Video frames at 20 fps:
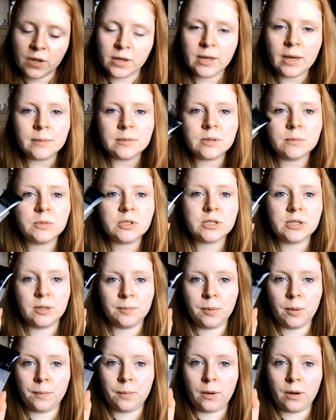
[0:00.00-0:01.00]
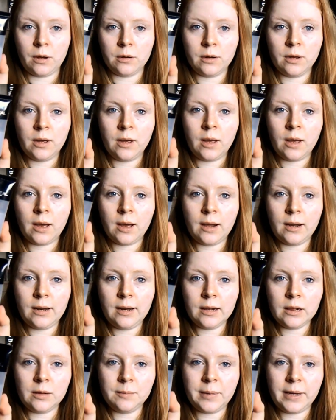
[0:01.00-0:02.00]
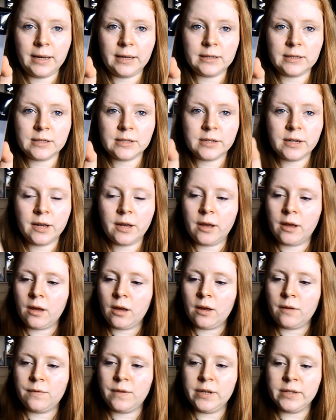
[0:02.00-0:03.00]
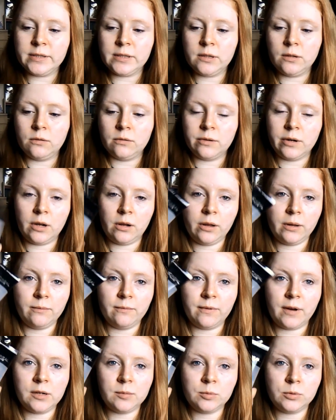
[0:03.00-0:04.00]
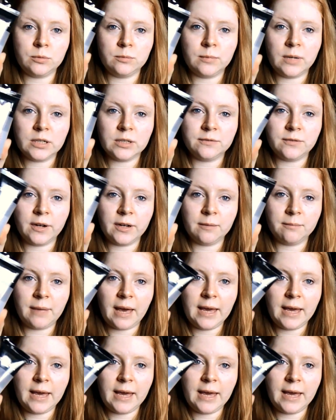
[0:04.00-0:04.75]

Yep, so I'm just going to put on a little bit of this L'Oreal Infallible Mattifying